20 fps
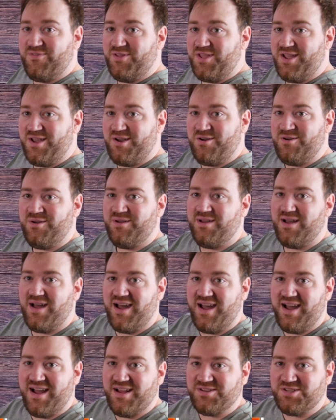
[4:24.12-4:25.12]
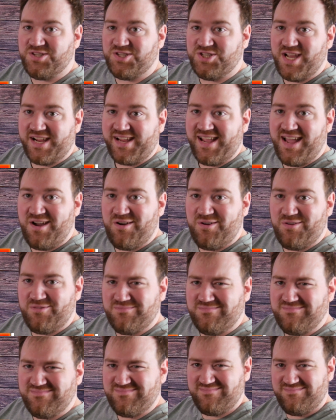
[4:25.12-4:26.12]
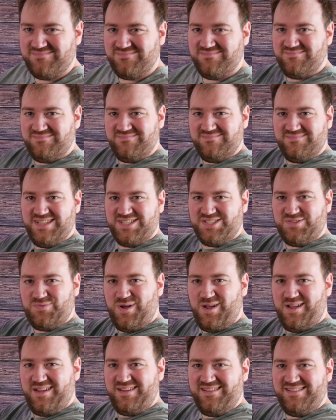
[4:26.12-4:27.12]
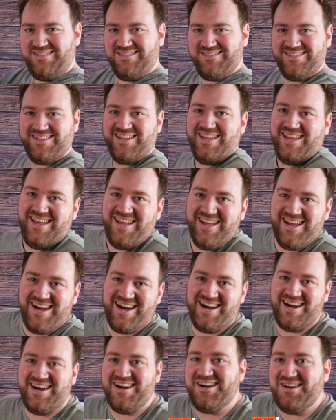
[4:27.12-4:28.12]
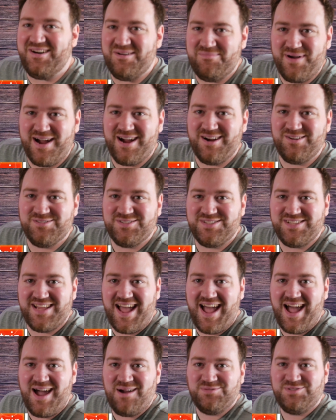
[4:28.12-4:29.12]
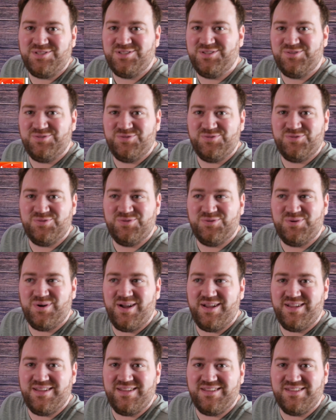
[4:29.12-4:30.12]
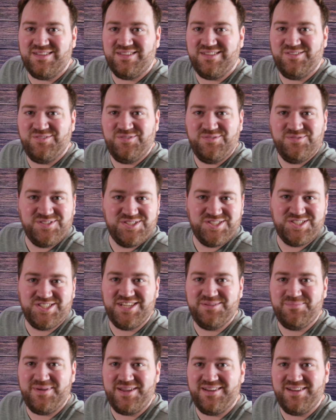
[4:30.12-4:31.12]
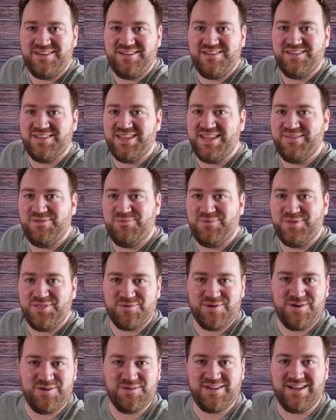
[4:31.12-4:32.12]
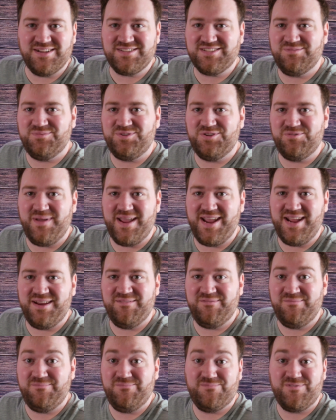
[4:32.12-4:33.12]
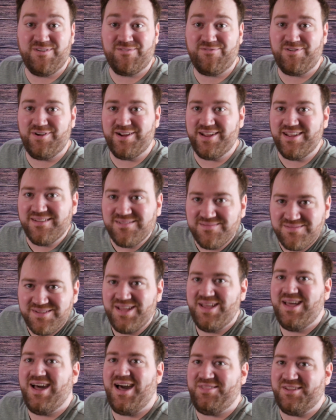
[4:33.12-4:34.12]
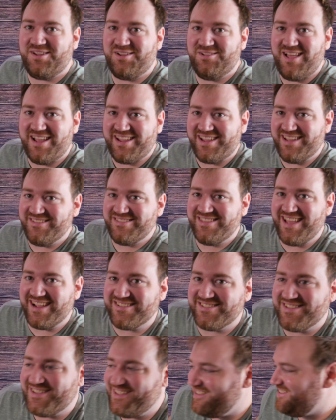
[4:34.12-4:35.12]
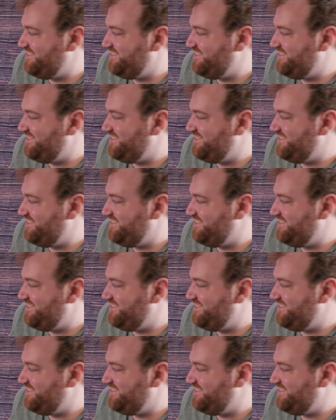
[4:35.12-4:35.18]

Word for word: video, uh, check out this one uh, about how to use Gmail even with your own custom domain for free. I think you'll like it. Thanks.